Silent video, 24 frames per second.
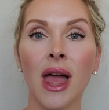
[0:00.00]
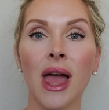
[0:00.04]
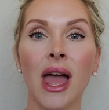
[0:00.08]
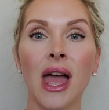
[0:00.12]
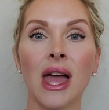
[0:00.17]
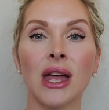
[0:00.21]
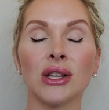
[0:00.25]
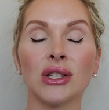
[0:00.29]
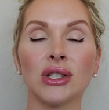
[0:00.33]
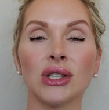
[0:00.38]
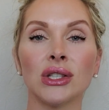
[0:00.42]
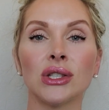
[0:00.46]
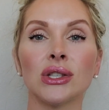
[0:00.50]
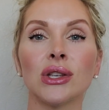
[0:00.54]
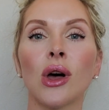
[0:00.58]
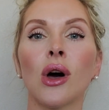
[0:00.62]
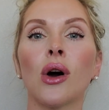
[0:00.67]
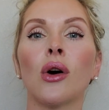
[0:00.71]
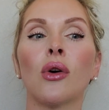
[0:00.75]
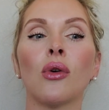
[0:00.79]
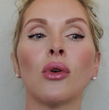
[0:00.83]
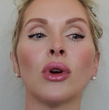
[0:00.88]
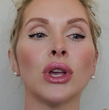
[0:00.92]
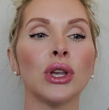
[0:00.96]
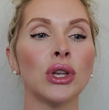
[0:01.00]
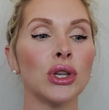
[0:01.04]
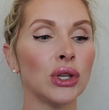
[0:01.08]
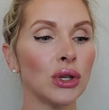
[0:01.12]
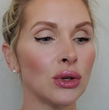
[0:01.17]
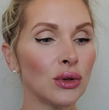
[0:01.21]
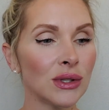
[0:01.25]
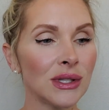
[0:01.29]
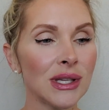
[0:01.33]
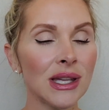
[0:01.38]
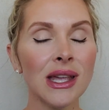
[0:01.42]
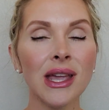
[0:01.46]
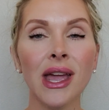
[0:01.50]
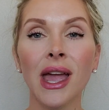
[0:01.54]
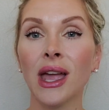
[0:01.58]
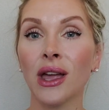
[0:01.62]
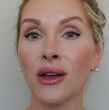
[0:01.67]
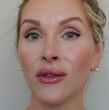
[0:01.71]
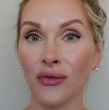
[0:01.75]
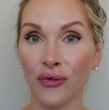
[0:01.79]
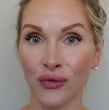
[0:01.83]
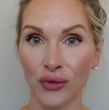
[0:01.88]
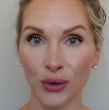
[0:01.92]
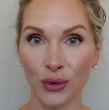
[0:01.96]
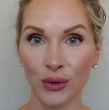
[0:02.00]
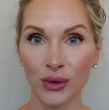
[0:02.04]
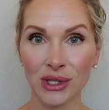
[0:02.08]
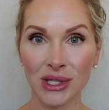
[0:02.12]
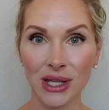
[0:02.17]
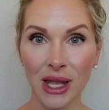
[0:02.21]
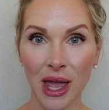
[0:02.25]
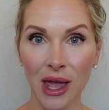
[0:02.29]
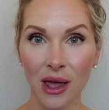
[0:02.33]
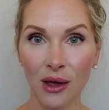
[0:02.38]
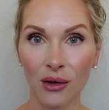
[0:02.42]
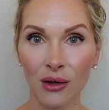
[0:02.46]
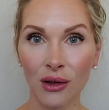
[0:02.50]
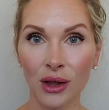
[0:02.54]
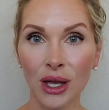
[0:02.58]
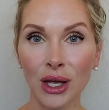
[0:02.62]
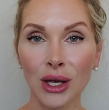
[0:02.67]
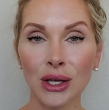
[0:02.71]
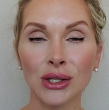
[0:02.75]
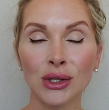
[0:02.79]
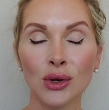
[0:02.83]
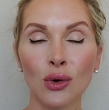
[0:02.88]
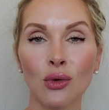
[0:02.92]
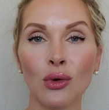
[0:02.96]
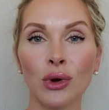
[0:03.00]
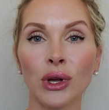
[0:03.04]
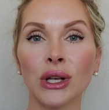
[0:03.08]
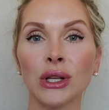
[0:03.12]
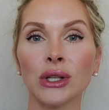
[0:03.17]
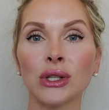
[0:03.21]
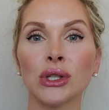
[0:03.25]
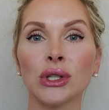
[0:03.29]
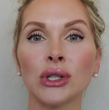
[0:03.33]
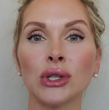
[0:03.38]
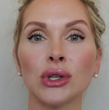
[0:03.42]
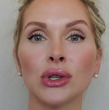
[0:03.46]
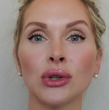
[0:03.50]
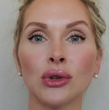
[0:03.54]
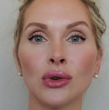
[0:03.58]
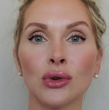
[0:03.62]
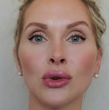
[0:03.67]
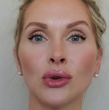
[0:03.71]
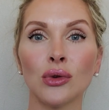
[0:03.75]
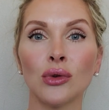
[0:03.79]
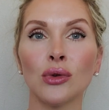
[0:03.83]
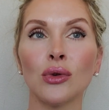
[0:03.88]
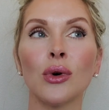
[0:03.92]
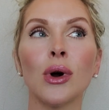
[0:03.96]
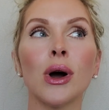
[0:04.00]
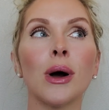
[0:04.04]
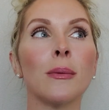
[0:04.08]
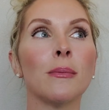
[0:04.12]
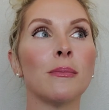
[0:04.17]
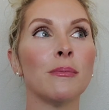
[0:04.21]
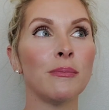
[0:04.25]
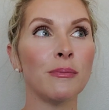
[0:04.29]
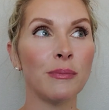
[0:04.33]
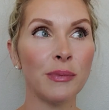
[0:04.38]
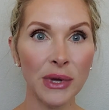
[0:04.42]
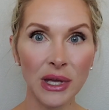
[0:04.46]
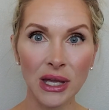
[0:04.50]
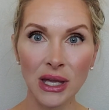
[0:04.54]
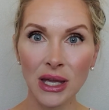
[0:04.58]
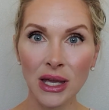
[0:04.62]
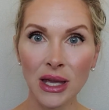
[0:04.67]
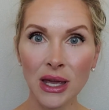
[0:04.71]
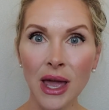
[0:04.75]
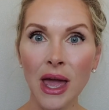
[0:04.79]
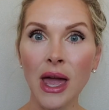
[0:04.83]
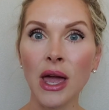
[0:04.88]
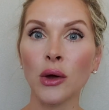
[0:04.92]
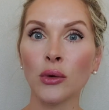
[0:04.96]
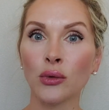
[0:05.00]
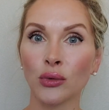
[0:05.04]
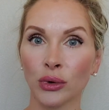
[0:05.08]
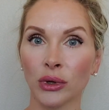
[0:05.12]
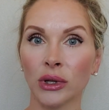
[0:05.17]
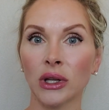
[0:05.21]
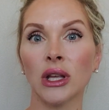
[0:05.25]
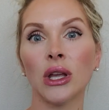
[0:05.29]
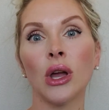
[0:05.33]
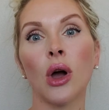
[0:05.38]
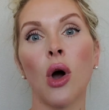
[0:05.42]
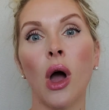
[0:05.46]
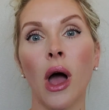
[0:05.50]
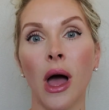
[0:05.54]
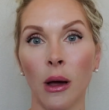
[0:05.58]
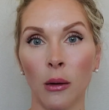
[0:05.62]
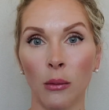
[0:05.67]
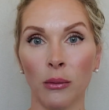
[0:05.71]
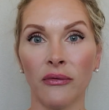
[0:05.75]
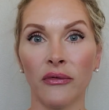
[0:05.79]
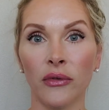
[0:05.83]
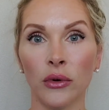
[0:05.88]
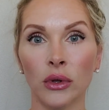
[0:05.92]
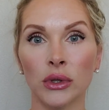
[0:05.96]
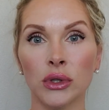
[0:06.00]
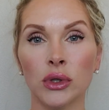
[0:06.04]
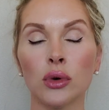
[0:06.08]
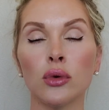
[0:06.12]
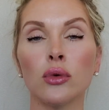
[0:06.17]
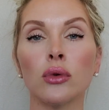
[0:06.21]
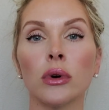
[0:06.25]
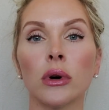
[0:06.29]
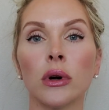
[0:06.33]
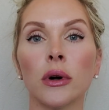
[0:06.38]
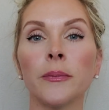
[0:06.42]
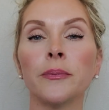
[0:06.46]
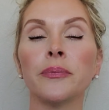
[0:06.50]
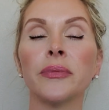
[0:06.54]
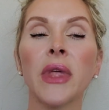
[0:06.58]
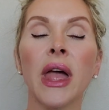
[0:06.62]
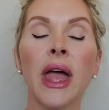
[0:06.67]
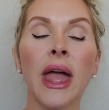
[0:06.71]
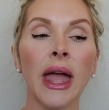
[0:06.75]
And so using a food scale is going to be a really helpful tool.